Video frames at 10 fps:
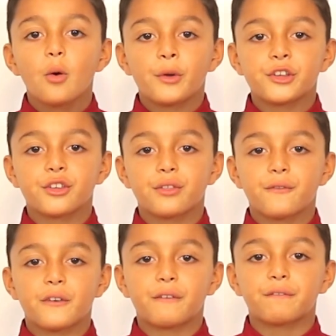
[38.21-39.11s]
which is
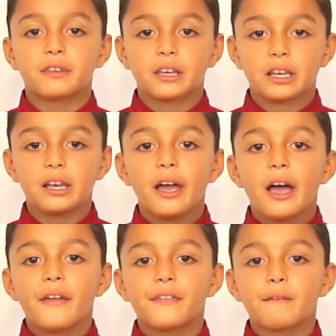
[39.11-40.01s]
50,
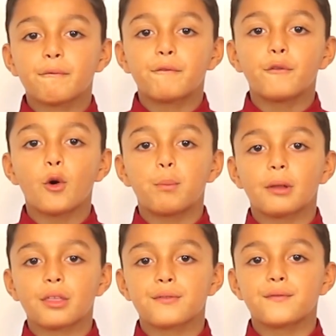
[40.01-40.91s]
and then 4
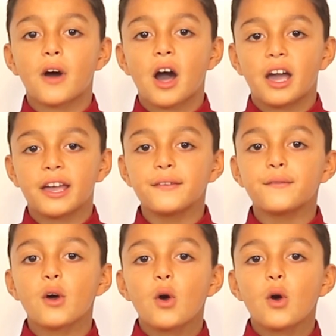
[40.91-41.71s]
plus 5,